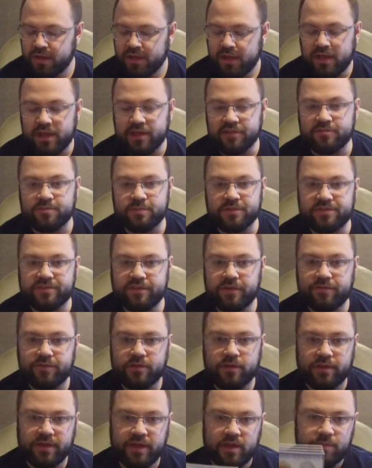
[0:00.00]
And
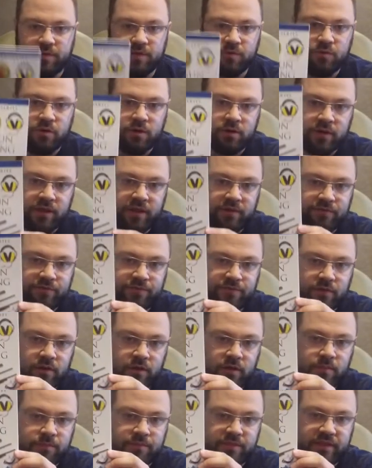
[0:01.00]
specifically I'll be working
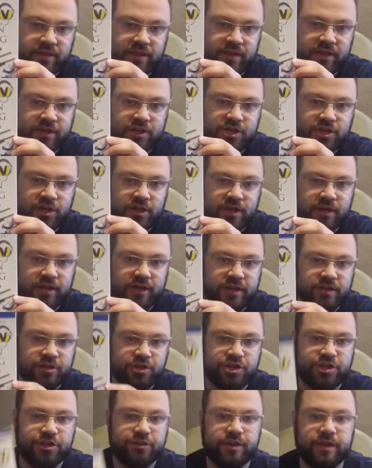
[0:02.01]
from the Shotgun
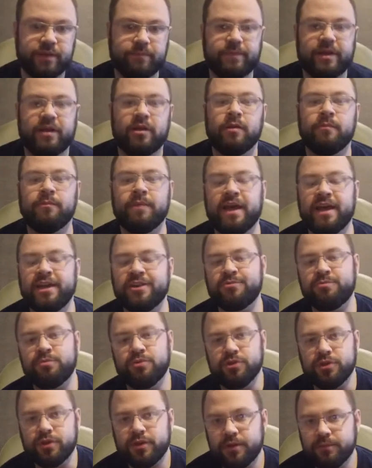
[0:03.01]
Shooting Merit Badge
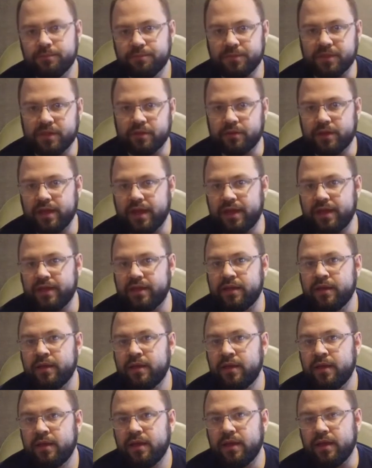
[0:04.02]
book. Okay,
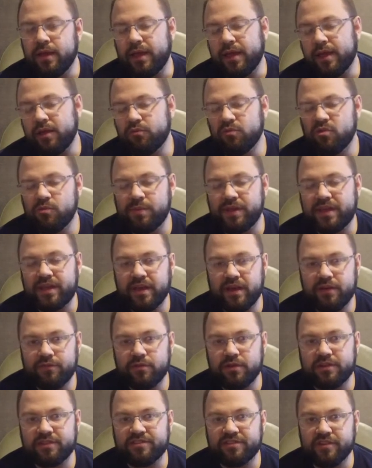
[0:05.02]
and we'll be
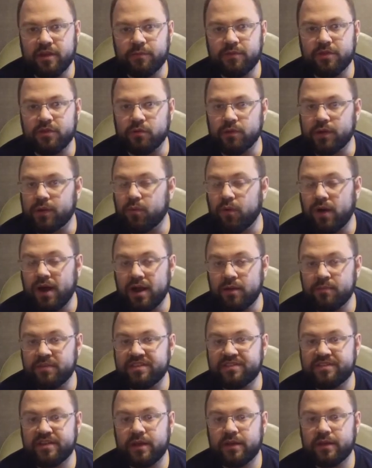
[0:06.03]
covering some of the
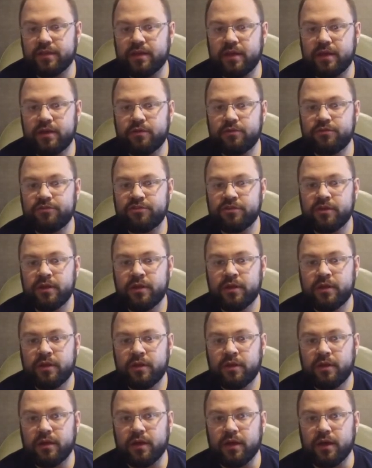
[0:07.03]
requirements out of those,
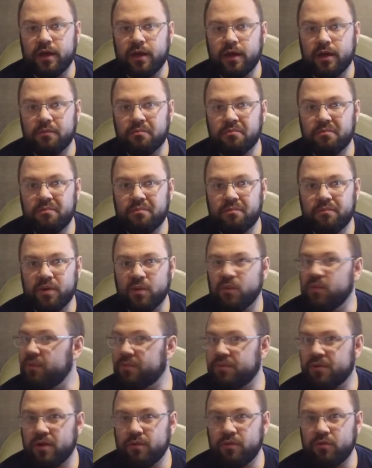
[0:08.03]
but we
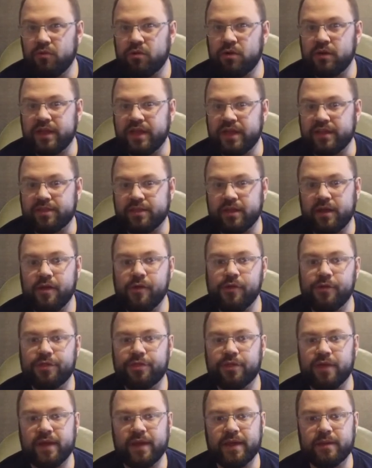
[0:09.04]
probably won't hit the whole
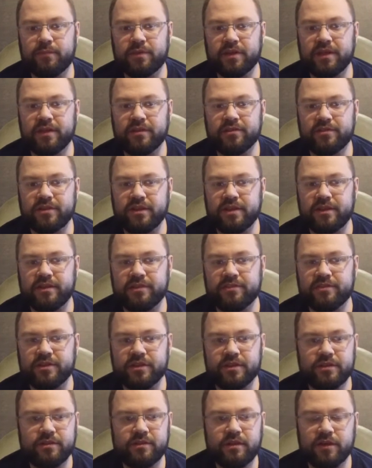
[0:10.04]
thing because it is
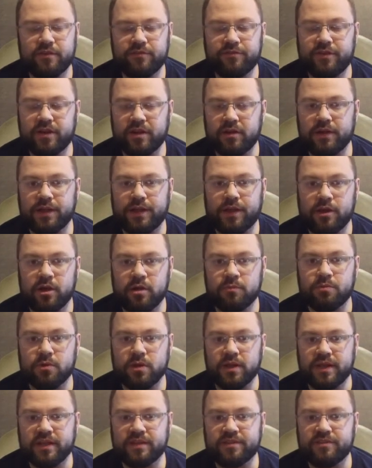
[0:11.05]
a very
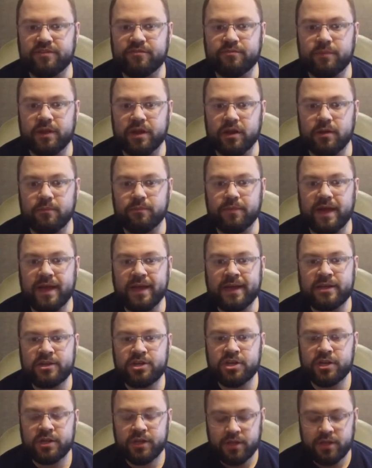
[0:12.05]
comprehensive merit badge.